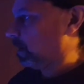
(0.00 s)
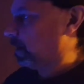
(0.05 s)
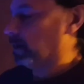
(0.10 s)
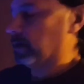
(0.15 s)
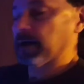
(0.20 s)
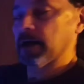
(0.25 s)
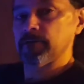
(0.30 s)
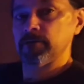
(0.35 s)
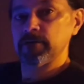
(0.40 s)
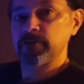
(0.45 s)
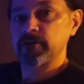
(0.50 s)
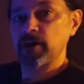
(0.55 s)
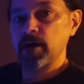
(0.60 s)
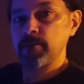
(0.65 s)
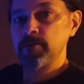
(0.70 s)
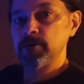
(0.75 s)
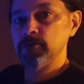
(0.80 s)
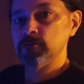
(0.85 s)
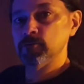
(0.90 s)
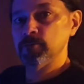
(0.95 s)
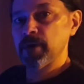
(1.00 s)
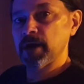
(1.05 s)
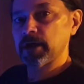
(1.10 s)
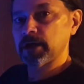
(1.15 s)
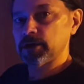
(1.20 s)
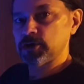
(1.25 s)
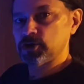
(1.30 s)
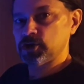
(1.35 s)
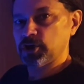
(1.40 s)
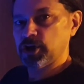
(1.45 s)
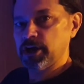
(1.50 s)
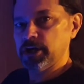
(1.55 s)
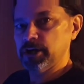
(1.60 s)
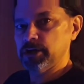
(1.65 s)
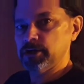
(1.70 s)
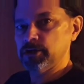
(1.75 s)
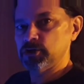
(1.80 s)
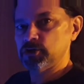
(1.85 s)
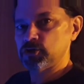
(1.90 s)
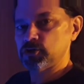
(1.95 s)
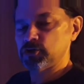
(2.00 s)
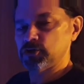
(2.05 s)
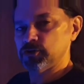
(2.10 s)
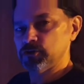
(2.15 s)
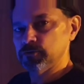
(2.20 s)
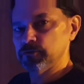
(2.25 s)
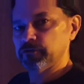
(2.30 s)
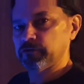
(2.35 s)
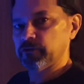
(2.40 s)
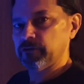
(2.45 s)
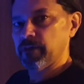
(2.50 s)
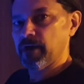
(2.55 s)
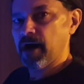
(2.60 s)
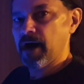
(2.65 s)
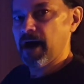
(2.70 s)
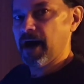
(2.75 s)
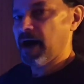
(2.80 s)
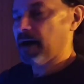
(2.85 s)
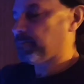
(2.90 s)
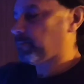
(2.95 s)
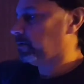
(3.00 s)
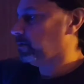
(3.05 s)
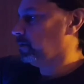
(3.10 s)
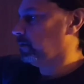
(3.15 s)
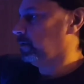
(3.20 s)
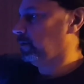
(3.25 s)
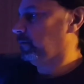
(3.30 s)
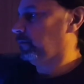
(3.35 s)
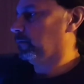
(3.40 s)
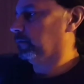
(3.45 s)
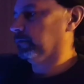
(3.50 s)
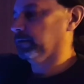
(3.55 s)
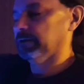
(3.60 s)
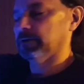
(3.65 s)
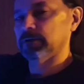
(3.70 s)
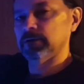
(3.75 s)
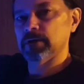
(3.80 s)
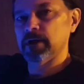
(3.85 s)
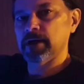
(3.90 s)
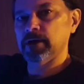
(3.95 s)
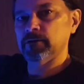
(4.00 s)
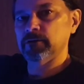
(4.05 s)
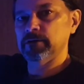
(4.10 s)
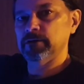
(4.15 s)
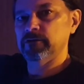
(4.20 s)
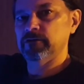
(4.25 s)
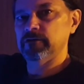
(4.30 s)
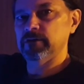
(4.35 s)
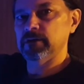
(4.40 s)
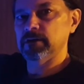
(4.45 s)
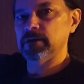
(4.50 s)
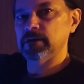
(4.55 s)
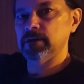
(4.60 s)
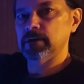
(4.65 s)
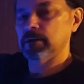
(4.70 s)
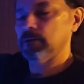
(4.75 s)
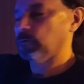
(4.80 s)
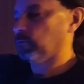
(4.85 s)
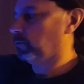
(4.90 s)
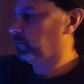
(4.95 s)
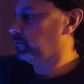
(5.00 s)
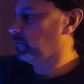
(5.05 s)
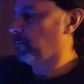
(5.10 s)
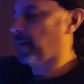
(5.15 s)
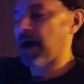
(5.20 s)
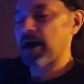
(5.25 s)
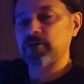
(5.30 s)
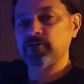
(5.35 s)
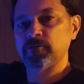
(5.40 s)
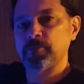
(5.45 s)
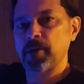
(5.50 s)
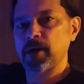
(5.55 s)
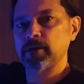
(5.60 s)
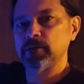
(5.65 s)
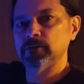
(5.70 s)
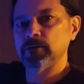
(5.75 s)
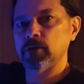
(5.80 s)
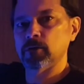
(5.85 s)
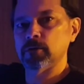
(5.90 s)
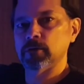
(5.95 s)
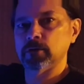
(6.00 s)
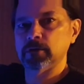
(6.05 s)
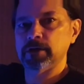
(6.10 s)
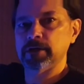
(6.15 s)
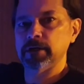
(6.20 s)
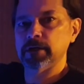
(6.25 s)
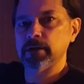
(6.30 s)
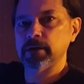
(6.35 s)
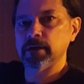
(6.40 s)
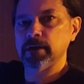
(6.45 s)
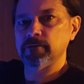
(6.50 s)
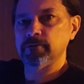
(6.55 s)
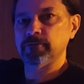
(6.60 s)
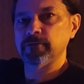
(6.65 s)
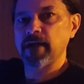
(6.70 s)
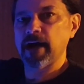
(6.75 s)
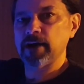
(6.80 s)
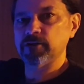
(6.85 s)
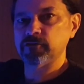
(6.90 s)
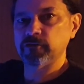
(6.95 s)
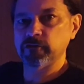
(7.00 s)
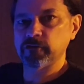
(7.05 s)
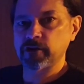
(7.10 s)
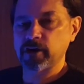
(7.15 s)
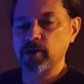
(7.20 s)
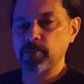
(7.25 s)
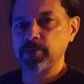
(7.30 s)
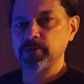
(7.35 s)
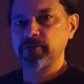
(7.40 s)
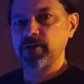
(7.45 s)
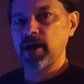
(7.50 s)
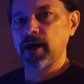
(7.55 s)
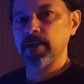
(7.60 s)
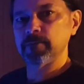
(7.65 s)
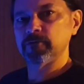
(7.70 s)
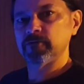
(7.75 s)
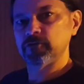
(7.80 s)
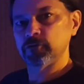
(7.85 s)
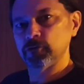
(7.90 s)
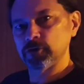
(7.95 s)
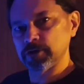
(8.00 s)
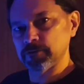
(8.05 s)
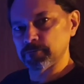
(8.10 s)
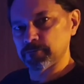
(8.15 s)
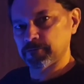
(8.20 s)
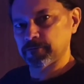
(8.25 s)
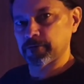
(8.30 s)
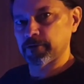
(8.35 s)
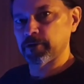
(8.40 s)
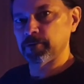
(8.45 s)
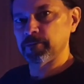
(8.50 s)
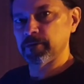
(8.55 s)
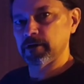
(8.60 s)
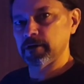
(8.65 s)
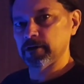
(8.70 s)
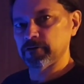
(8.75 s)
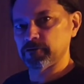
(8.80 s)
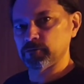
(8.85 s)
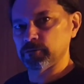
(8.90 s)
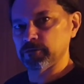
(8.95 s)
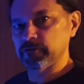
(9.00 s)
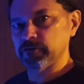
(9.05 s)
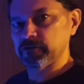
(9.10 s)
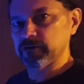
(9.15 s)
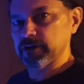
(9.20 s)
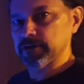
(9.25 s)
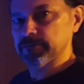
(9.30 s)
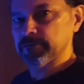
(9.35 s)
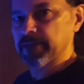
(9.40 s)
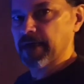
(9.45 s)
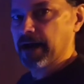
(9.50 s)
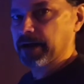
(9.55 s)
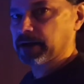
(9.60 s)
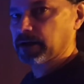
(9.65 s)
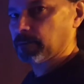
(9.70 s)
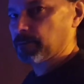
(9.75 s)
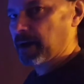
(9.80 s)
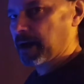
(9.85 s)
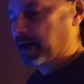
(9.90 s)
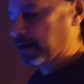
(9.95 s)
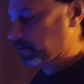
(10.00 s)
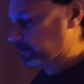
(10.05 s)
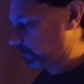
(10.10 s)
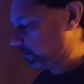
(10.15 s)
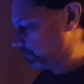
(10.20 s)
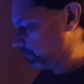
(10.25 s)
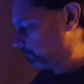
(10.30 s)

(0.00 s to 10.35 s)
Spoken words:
And every time that you make a change using the app, the little LED with the Maxspect logo here, it flashes a couple times to confirm that it's received that command.